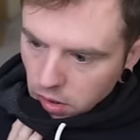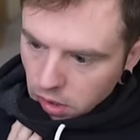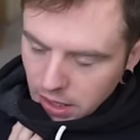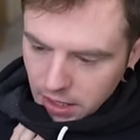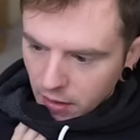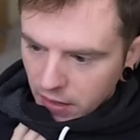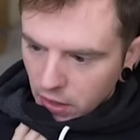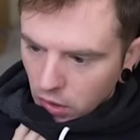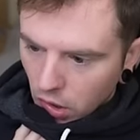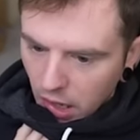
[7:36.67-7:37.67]
He's never going to
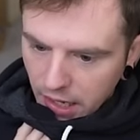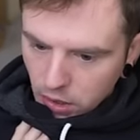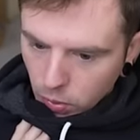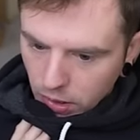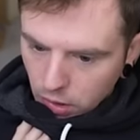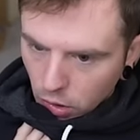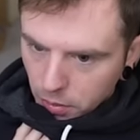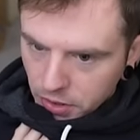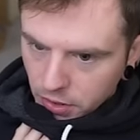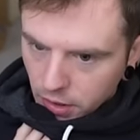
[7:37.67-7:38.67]
call that ace, queen of clubs
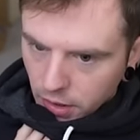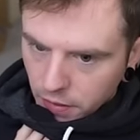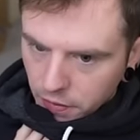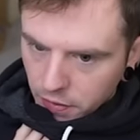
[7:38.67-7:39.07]
and stuff.